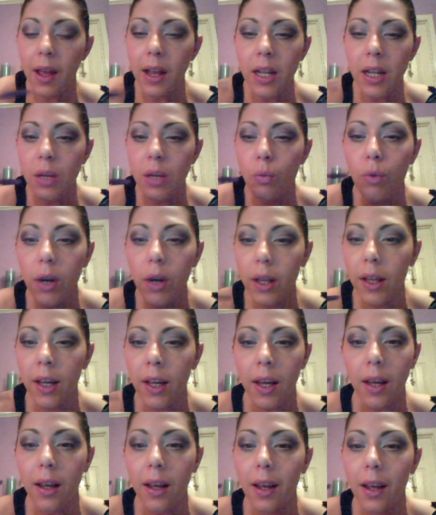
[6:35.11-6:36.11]
It
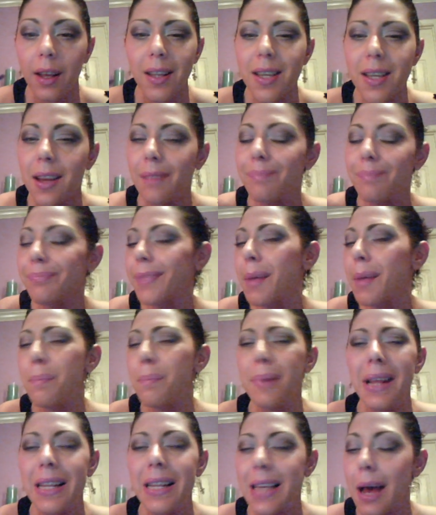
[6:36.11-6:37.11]
really, it's
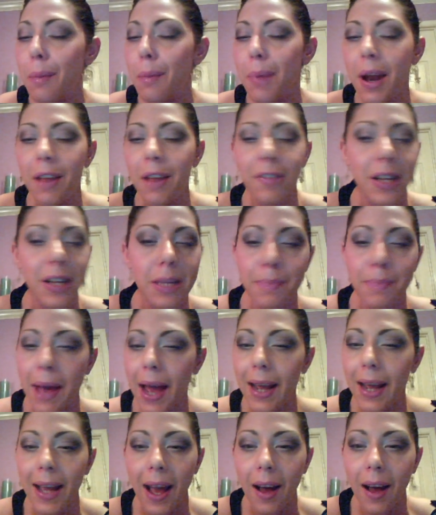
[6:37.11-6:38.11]
it beats out Benefits
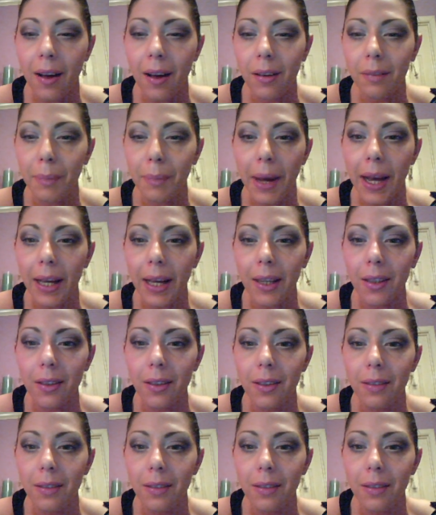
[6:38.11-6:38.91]
Bad Gal by,